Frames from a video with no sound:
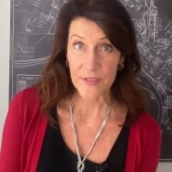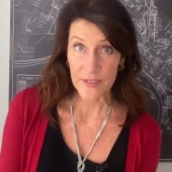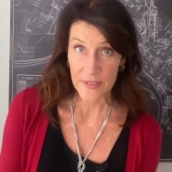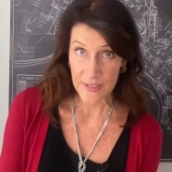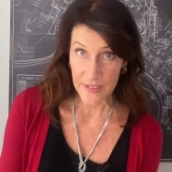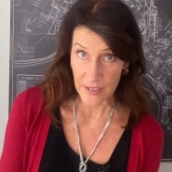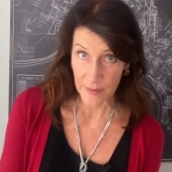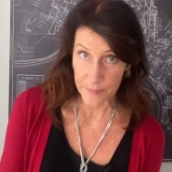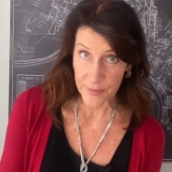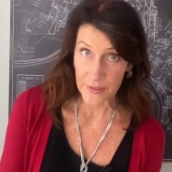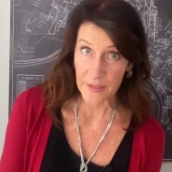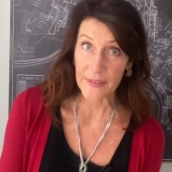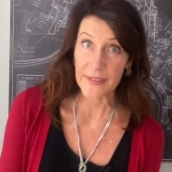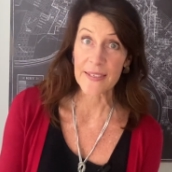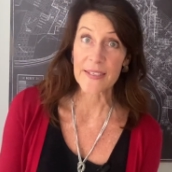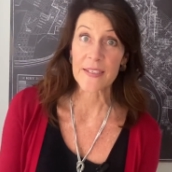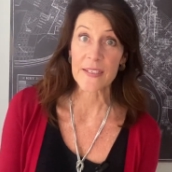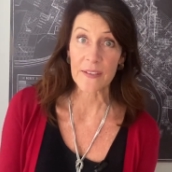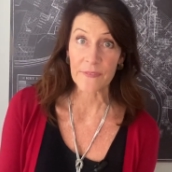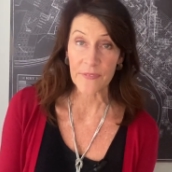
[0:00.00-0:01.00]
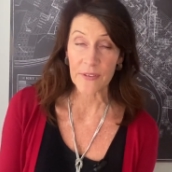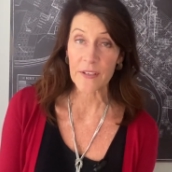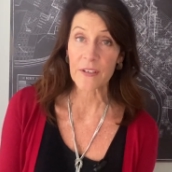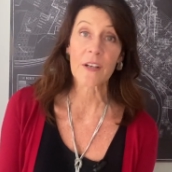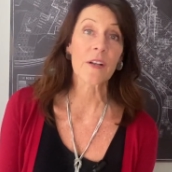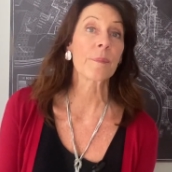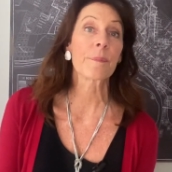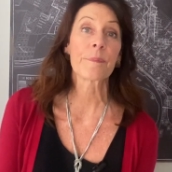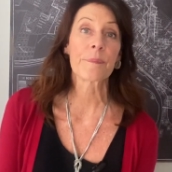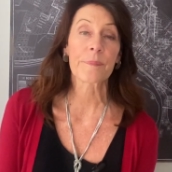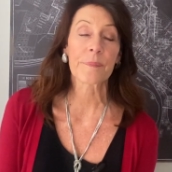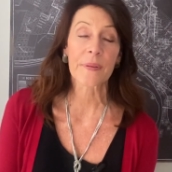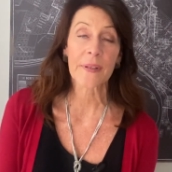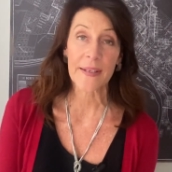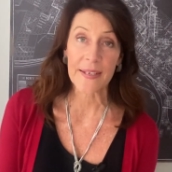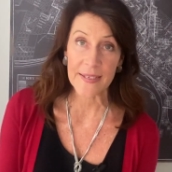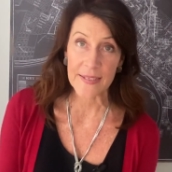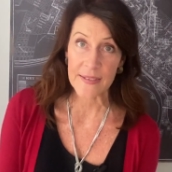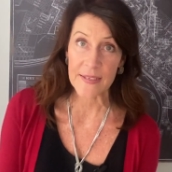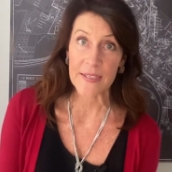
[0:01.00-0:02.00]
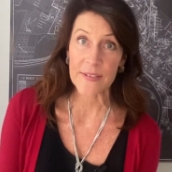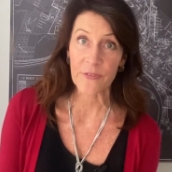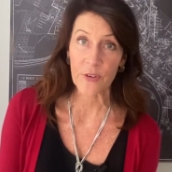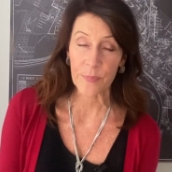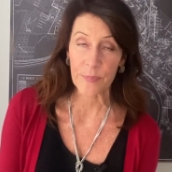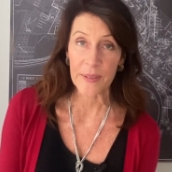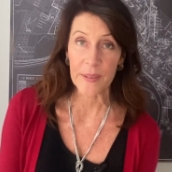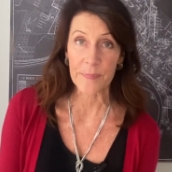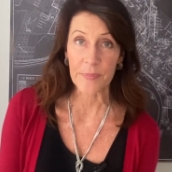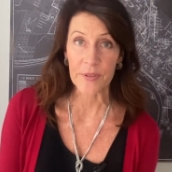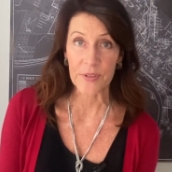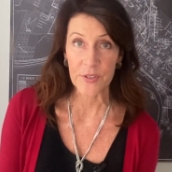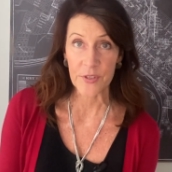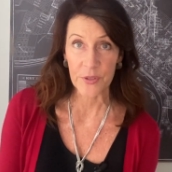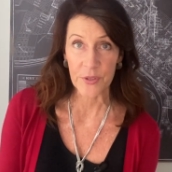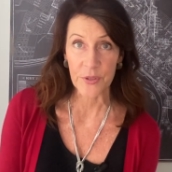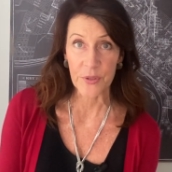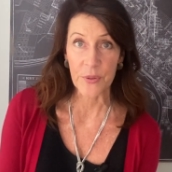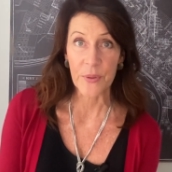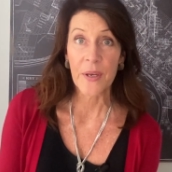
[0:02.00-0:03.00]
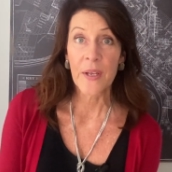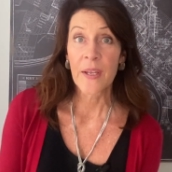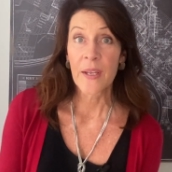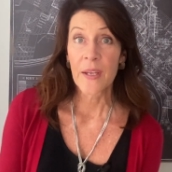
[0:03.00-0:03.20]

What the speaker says: typically difficult places for people to